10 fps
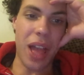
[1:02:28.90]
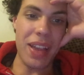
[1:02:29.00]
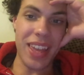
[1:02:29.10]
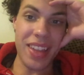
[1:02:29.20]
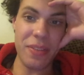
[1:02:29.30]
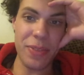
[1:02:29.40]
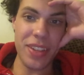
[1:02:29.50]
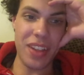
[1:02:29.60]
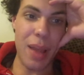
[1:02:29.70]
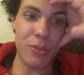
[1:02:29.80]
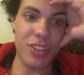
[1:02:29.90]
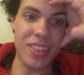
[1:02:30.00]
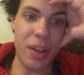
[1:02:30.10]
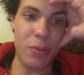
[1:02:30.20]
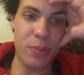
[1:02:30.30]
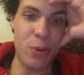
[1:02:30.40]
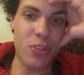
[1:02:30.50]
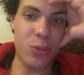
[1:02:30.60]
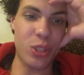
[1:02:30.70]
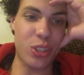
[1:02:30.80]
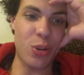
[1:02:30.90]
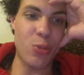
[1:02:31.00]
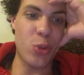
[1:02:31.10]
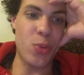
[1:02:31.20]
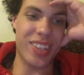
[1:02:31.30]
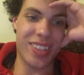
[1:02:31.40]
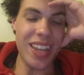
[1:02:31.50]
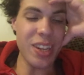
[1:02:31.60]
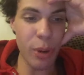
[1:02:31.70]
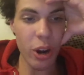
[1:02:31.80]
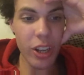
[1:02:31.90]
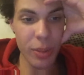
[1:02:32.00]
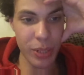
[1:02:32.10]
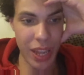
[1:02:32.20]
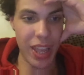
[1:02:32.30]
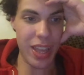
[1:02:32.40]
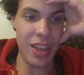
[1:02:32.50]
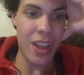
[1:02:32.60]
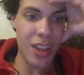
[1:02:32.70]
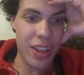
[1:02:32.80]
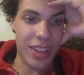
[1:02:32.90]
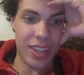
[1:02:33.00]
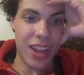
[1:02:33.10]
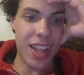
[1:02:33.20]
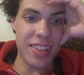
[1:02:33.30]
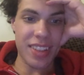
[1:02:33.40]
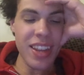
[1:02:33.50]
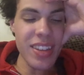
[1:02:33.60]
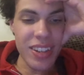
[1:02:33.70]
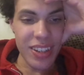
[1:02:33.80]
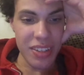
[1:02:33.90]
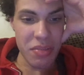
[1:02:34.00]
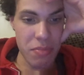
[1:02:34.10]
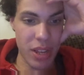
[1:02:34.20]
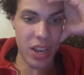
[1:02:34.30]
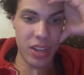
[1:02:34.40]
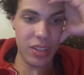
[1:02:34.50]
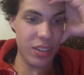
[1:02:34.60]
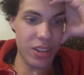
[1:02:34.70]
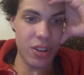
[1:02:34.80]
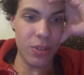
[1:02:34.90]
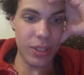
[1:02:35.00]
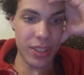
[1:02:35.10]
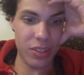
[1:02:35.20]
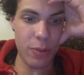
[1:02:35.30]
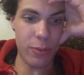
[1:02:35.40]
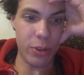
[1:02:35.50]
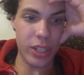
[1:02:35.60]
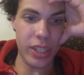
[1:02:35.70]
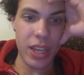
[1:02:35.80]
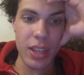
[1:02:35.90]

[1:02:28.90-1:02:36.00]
guess of these options, I would most want to go to a skate park, but I cannot skate. But, you know, let's go for it.